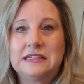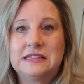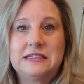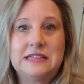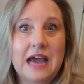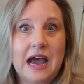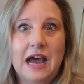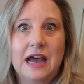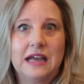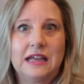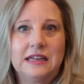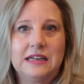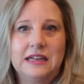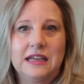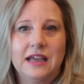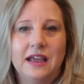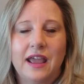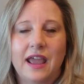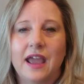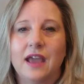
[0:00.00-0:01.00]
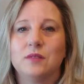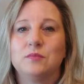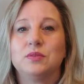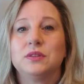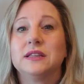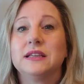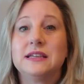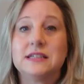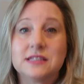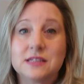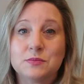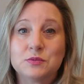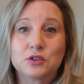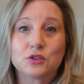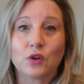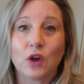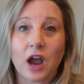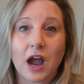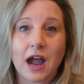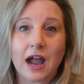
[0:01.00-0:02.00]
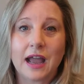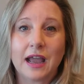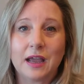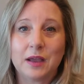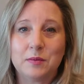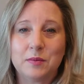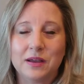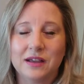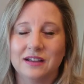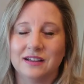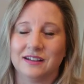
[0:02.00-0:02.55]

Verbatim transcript: done. And please subscribe.